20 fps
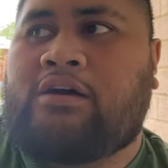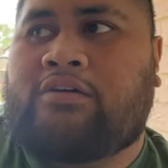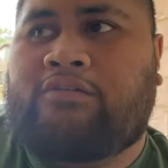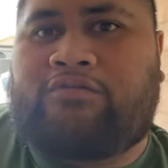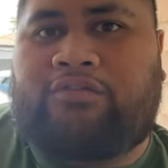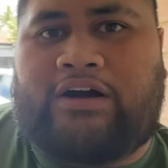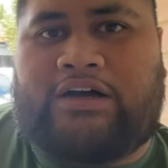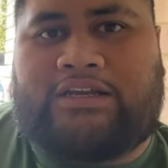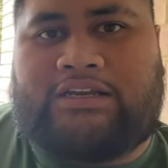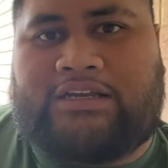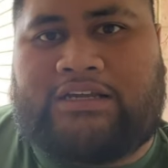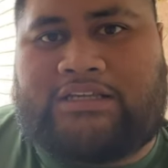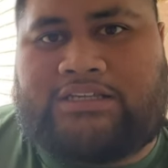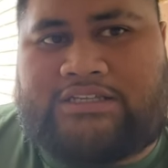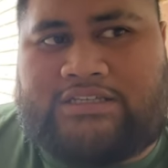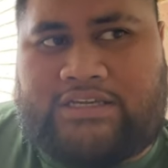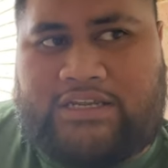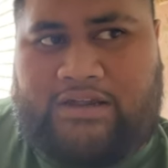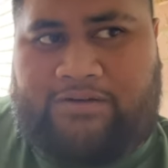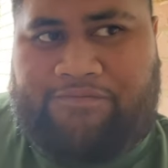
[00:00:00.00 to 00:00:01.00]
finally
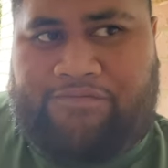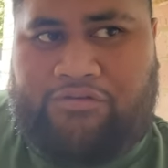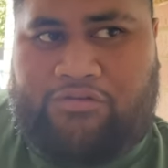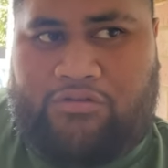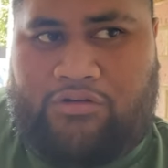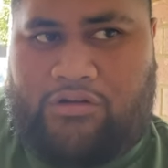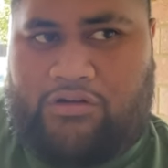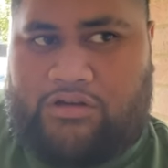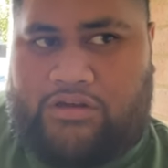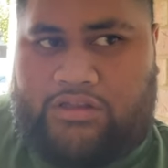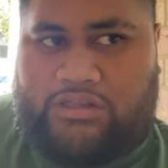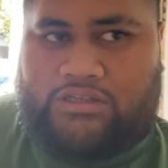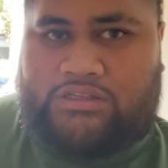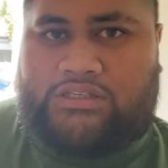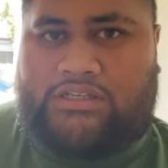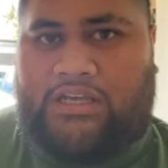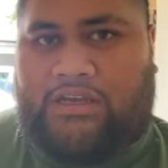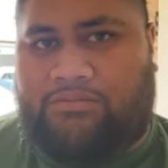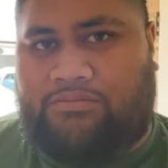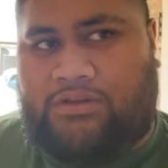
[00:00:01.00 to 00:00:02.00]
sit up for longer than
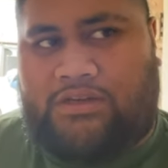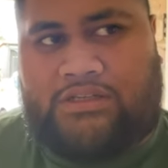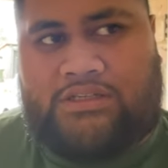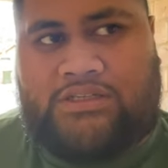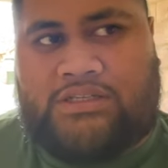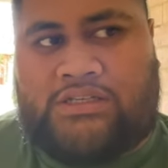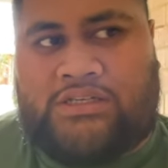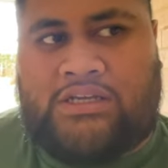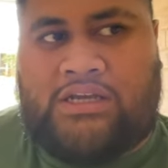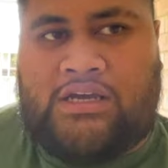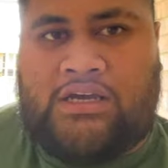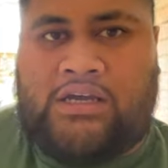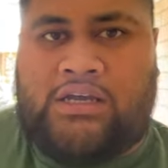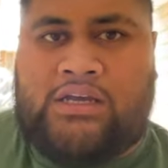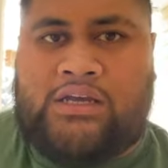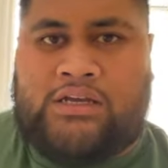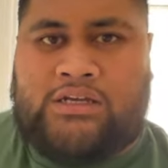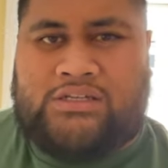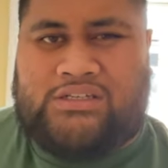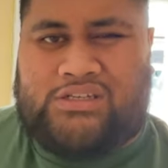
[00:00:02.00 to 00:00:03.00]
10 minutes,
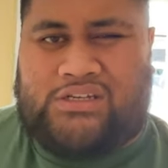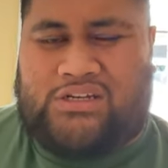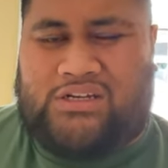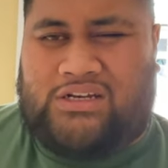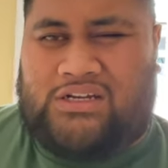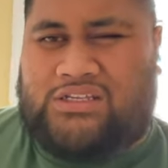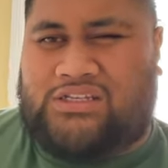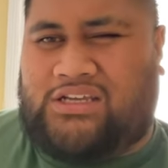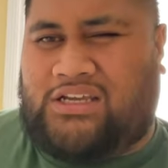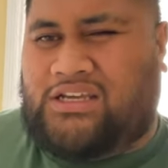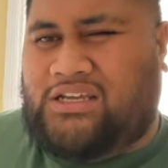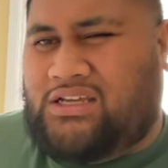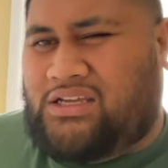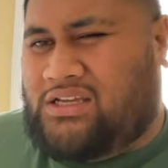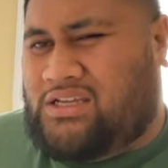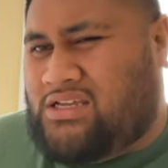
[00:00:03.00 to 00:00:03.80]
sit on a chair.